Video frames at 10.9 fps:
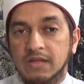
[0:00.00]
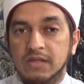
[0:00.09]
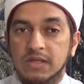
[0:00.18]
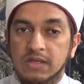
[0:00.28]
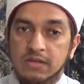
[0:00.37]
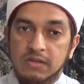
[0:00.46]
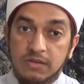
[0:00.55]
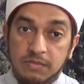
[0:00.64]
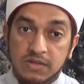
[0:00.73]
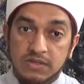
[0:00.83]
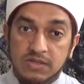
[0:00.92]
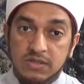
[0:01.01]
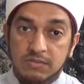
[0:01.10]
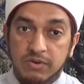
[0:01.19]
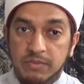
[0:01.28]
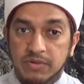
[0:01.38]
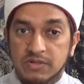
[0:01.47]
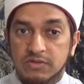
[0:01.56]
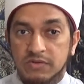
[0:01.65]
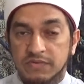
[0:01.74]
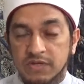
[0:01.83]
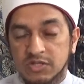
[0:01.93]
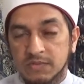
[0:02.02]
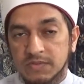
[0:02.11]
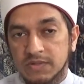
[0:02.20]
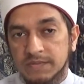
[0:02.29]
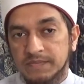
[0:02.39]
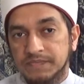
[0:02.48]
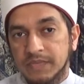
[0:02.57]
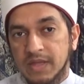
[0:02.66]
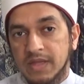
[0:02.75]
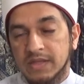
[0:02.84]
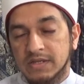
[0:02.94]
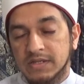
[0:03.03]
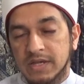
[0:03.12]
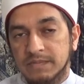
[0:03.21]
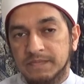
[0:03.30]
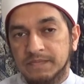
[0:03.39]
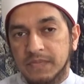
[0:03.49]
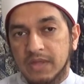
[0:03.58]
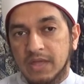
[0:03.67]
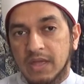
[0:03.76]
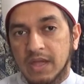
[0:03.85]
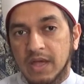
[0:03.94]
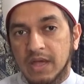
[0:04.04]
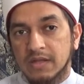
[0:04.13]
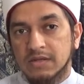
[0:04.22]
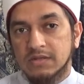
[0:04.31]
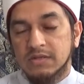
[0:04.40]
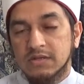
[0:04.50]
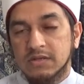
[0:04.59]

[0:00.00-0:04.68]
Prime Minister of Egypt at that time, and